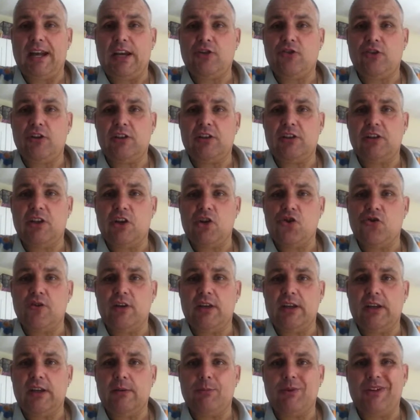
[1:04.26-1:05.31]
gastric
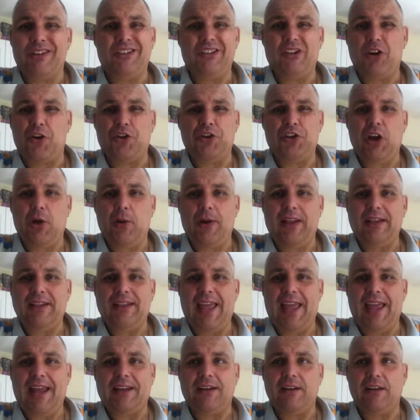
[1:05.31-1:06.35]
surgery, but not knowing
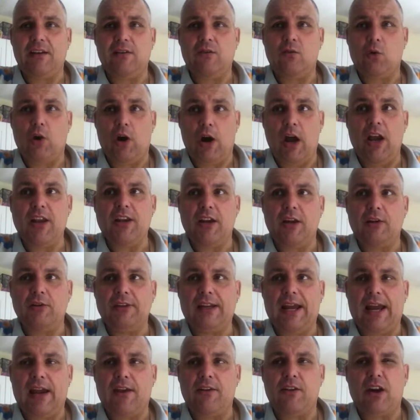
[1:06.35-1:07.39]
then what I know
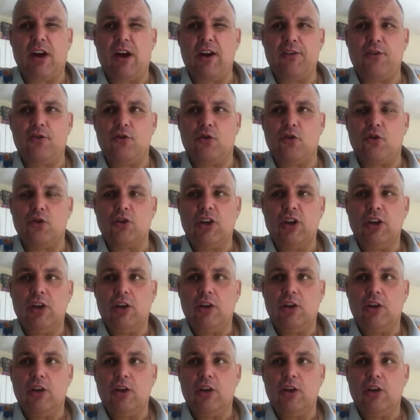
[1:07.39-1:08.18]
now, that I thought